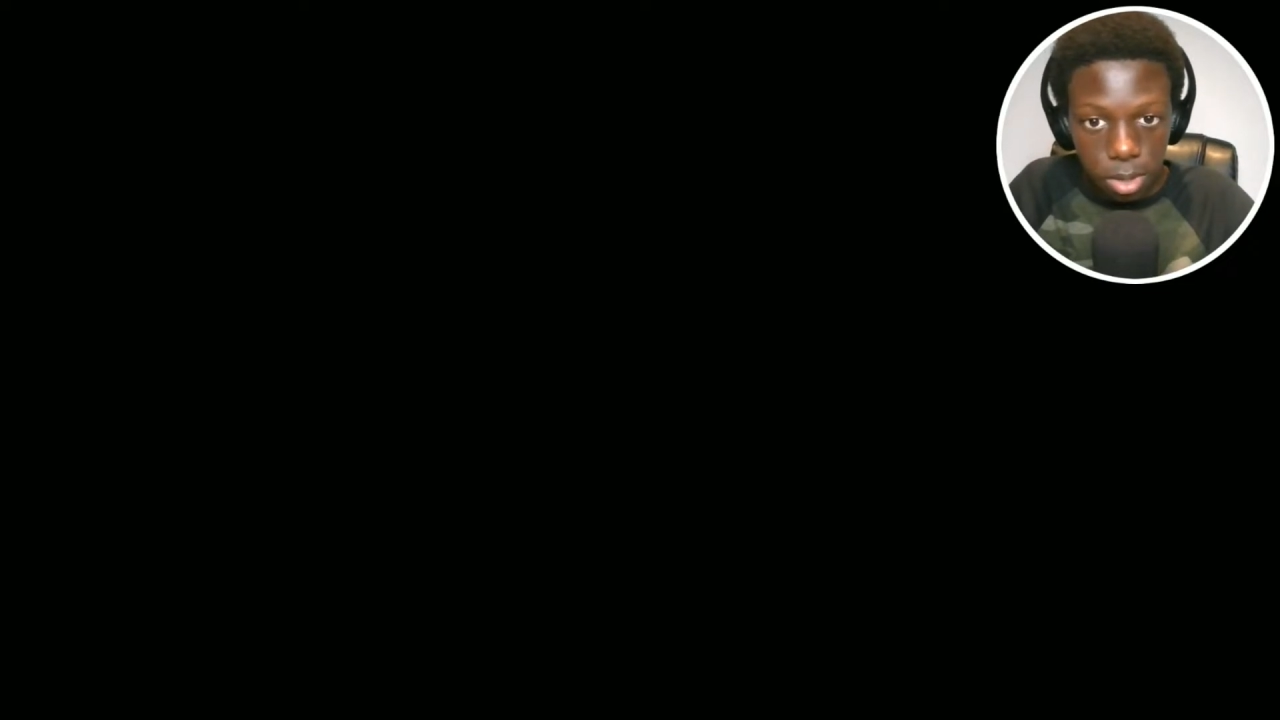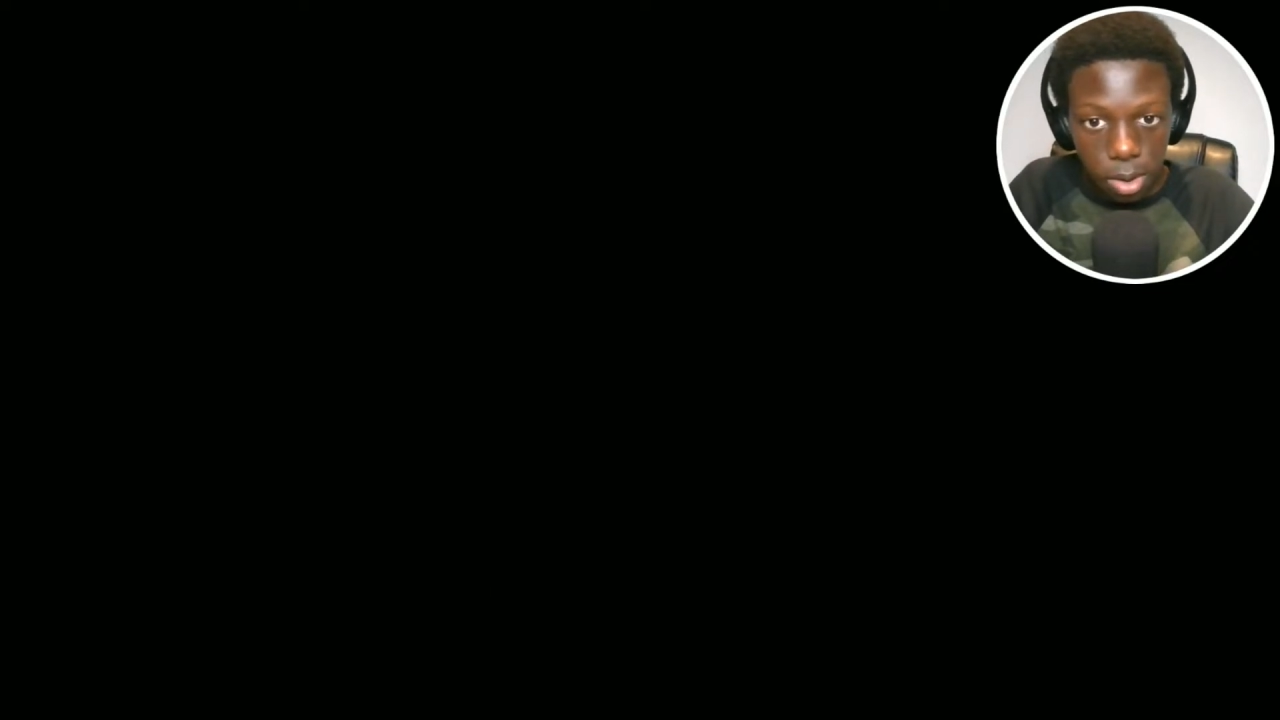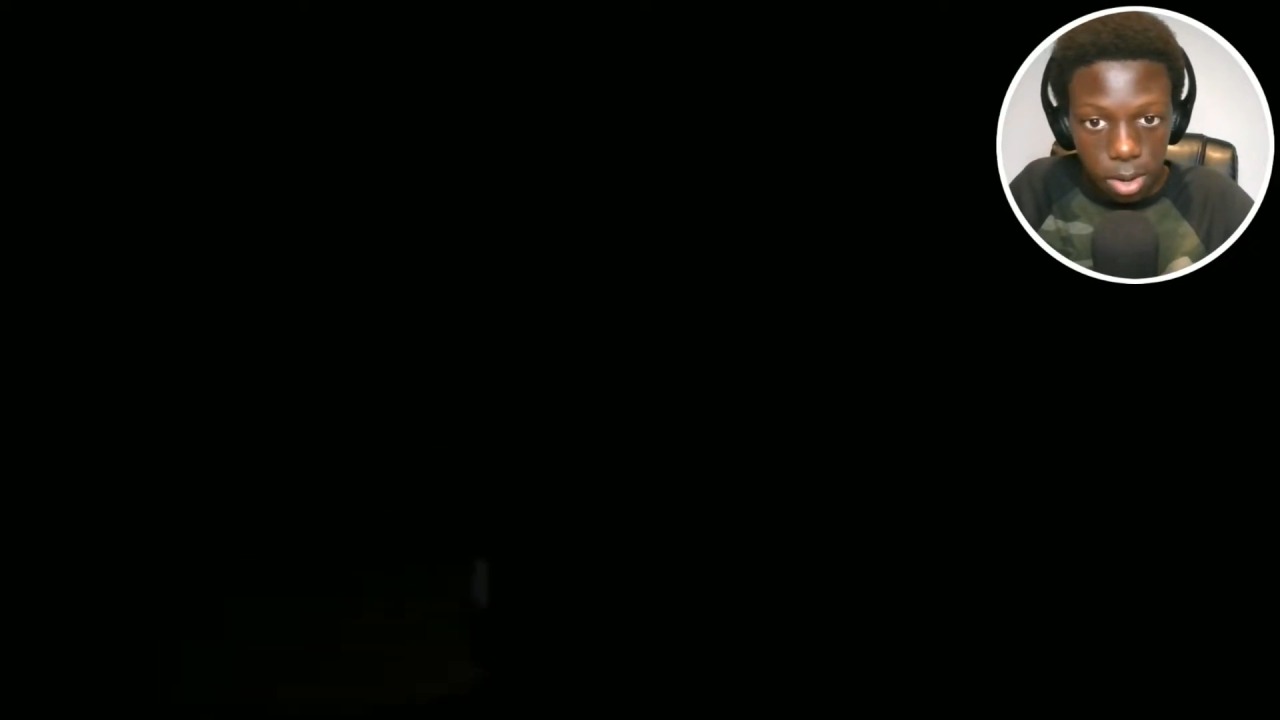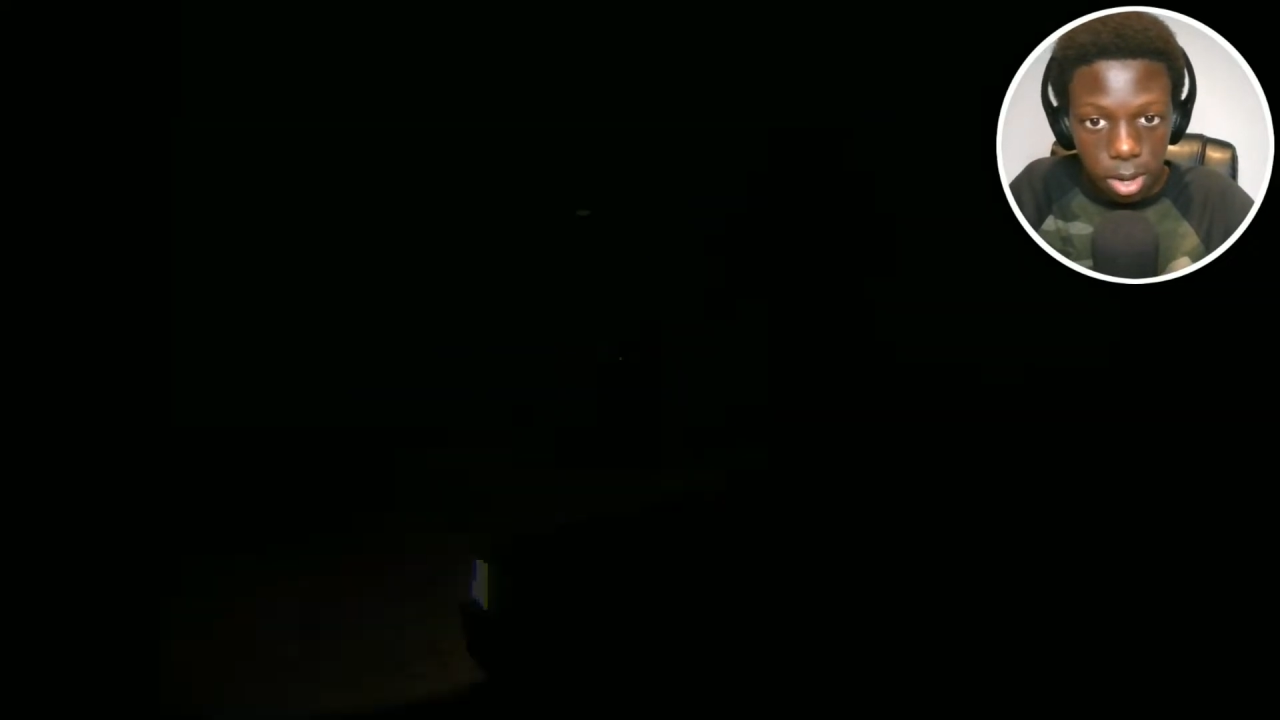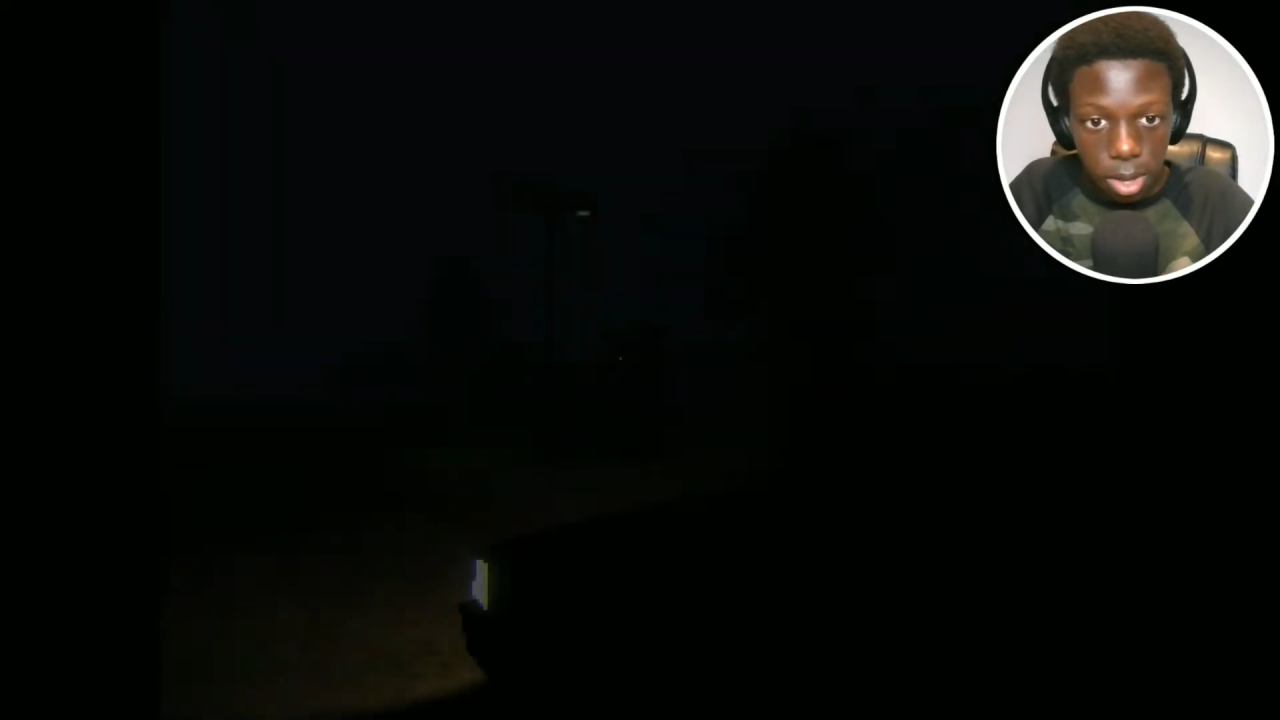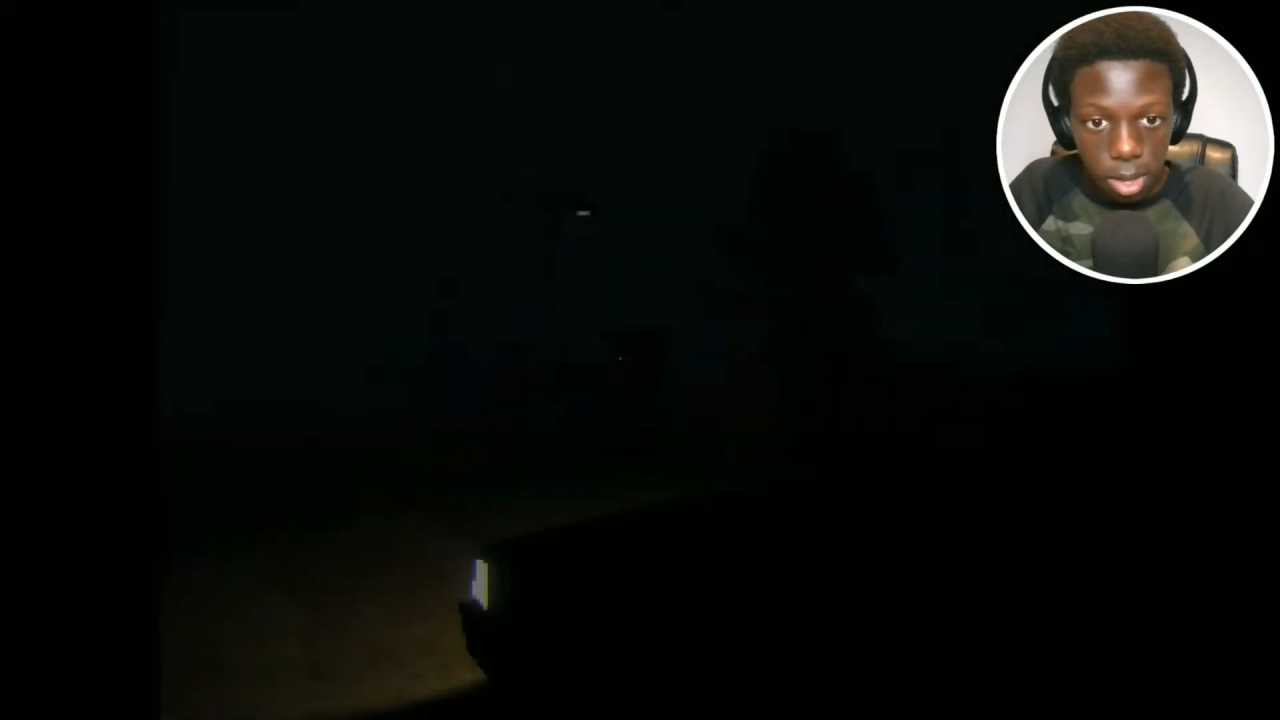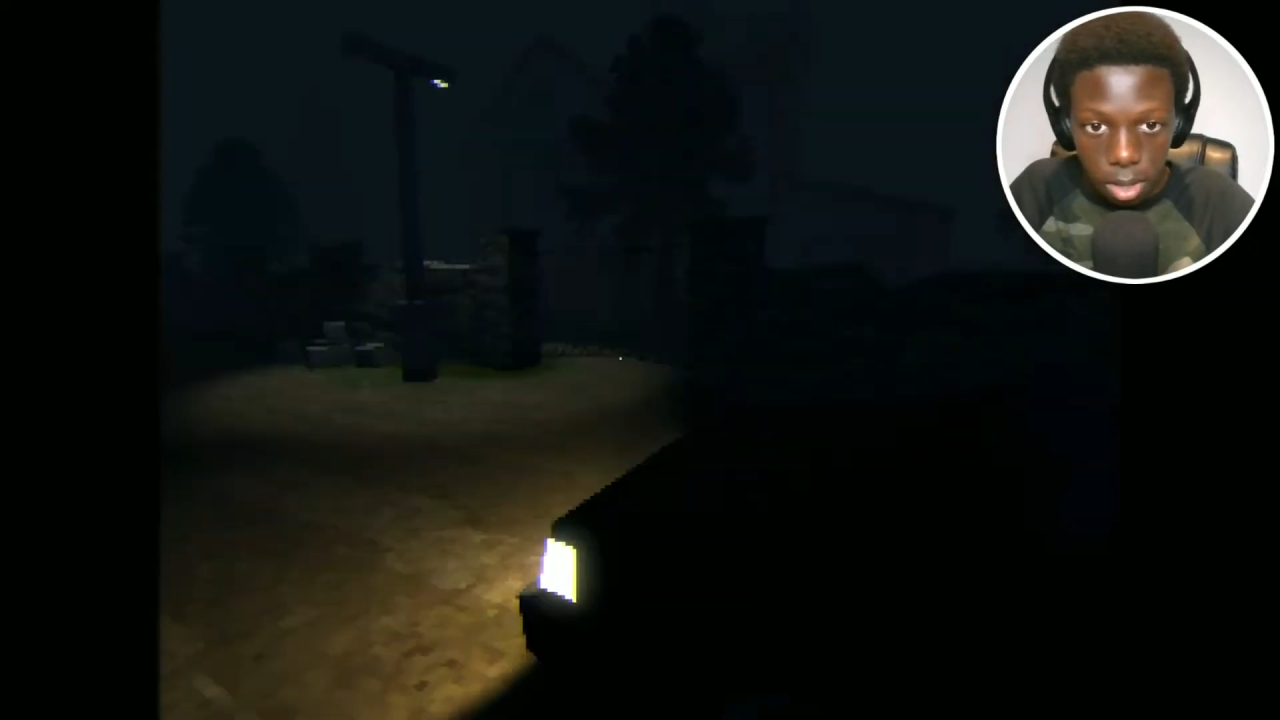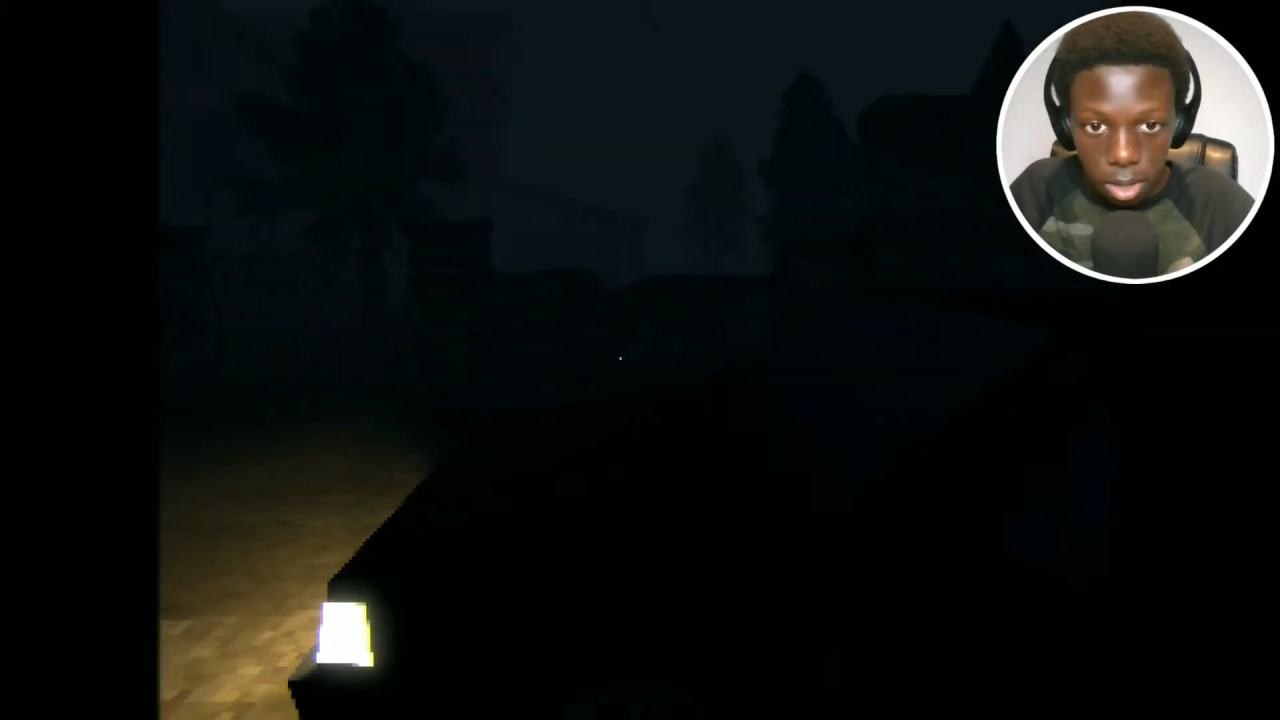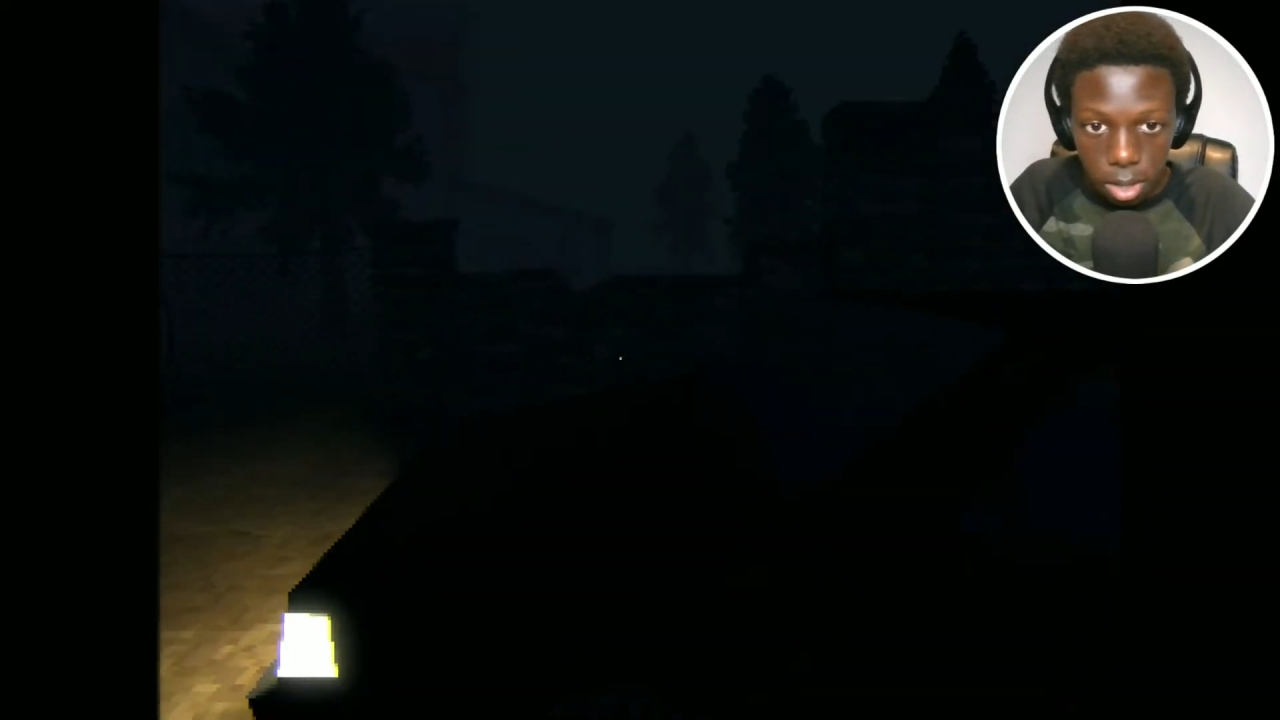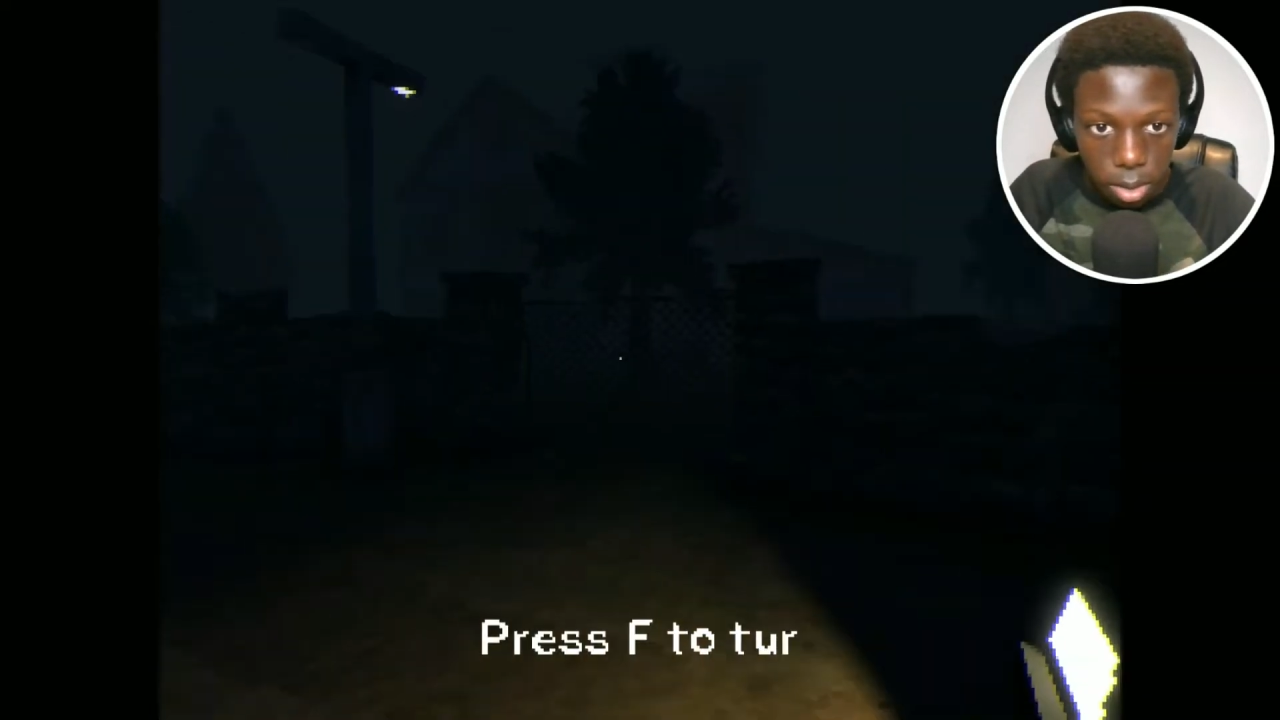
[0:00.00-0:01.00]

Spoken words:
aren't I? Huh?